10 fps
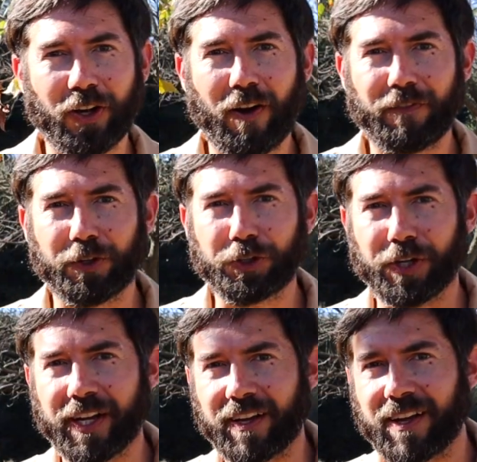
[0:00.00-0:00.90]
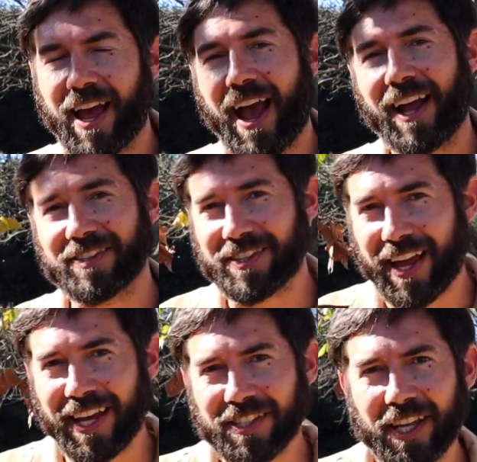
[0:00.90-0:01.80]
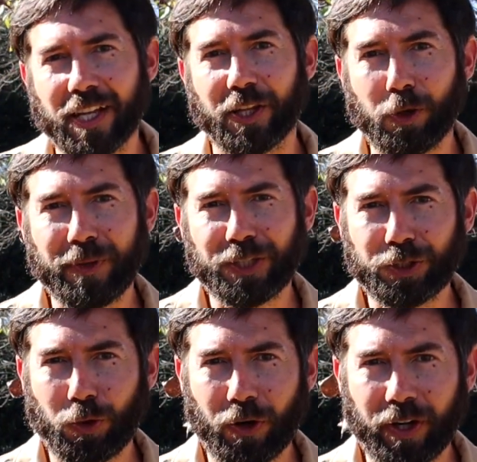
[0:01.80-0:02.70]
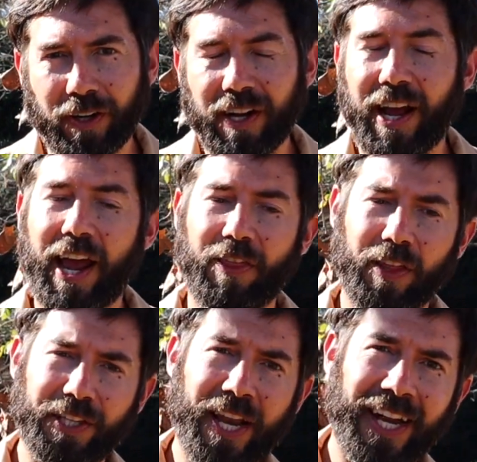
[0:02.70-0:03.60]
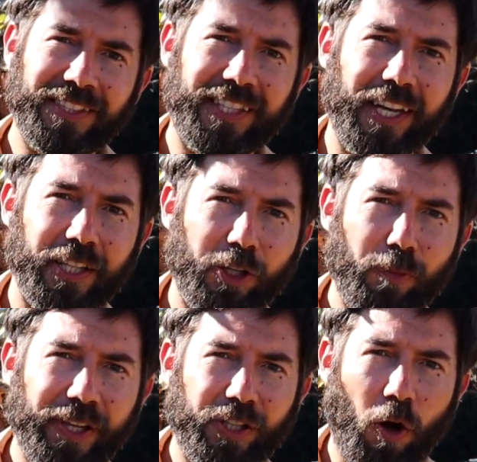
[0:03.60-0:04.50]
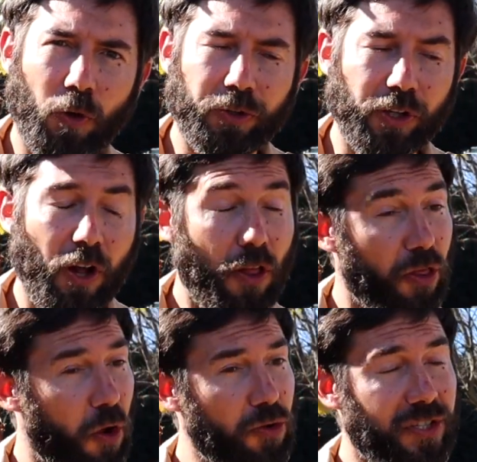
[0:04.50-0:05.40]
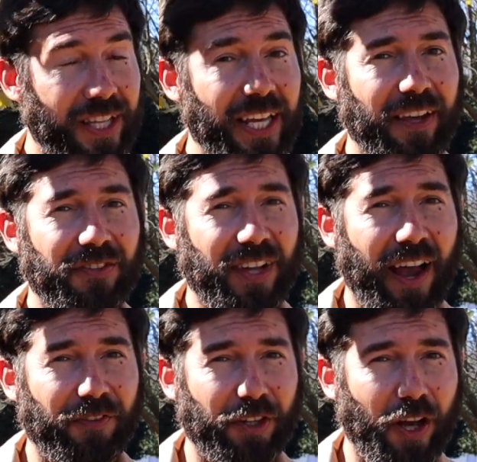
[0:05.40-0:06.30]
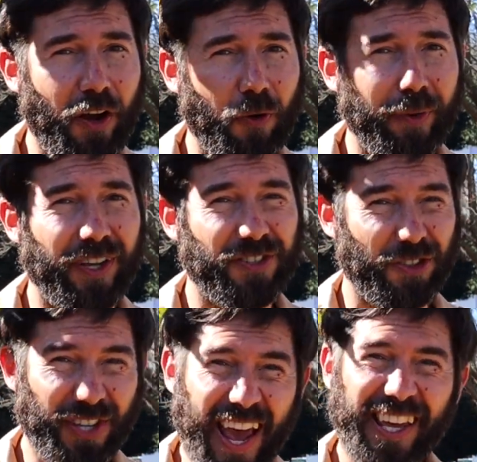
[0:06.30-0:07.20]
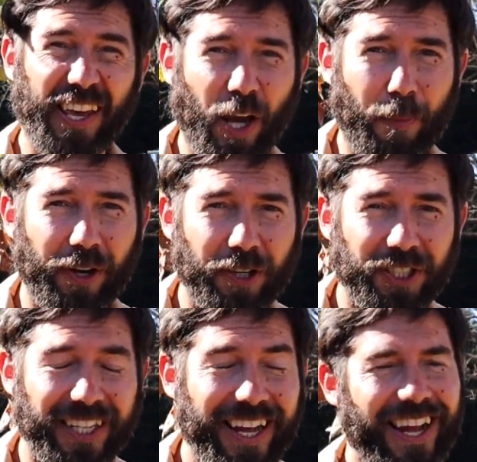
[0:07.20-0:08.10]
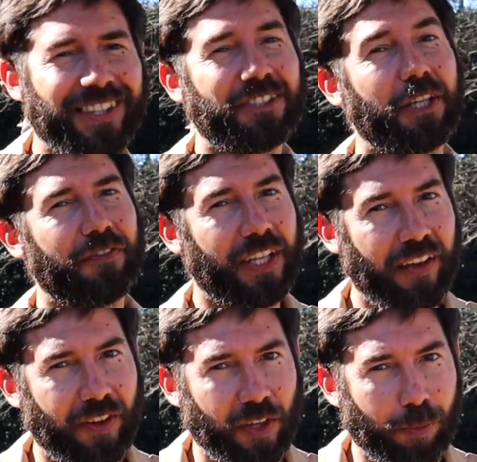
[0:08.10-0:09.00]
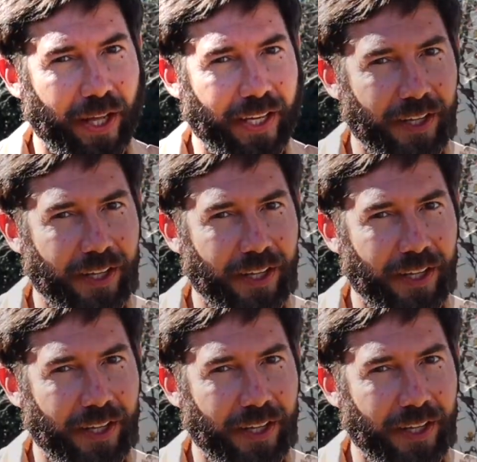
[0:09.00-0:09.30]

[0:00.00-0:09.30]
off the tree. As the days get a little bit shorter and the nights get a little bit colder, those leaves have to go because they're taking up energy instead of giving the plant